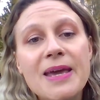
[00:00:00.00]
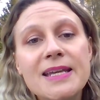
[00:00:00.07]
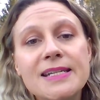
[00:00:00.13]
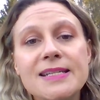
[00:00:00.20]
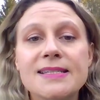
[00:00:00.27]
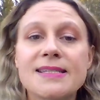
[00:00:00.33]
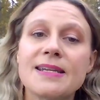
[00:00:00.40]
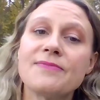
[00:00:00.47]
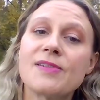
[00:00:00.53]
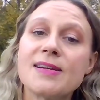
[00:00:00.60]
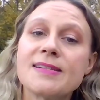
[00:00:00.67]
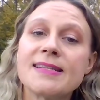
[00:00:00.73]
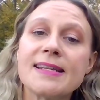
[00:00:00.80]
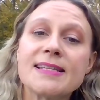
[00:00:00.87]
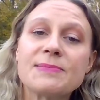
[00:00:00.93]
it didn't seem
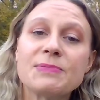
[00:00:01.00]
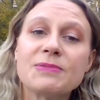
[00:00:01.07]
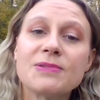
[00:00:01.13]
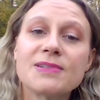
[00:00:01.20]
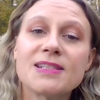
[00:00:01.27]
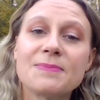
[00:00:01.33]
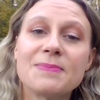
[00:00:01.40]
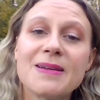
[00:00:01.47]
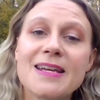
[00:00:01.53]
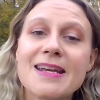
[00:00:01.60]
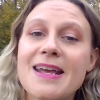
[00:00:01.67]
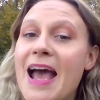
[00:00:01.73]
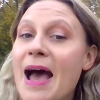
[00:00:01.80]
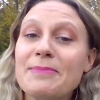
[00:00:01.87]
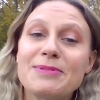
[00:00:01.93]
very sensible to
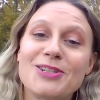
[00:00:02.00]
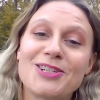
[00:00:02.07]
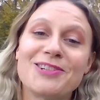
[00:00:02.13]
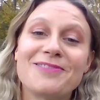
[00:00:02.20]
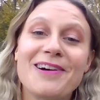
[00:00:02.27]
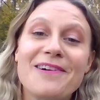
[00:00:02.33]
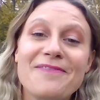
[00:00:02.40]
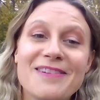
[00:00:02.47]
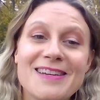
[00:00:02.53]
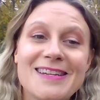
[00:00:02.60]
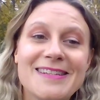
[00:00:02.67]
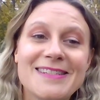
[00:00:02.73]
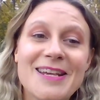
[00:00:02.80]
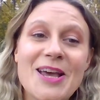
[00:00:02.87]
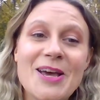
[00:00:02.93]
be amateur
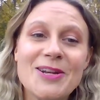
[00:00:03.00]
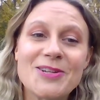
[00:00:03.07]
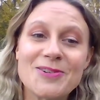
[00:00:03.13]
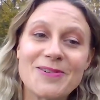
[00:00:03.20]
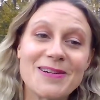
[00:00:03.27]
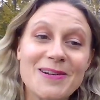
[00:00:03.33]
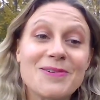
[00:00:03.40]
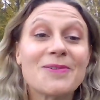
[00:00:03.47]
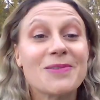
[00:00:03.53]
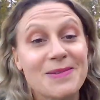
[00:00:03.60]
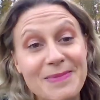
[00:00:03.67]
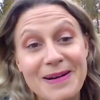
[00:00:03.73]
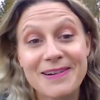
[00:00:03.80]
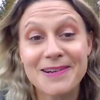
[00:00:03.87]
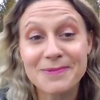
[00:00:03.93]
RVers during a North
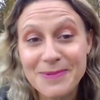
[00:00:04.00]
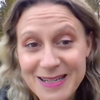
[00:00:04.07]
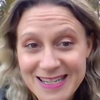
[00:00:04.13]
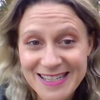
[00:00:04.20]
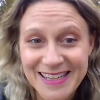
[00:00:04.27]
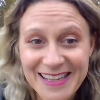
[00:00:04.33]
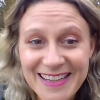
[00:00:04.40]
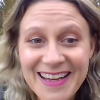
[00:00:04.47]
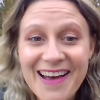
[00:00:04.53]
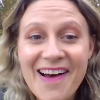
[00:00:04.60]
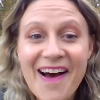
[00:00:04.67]
American winter.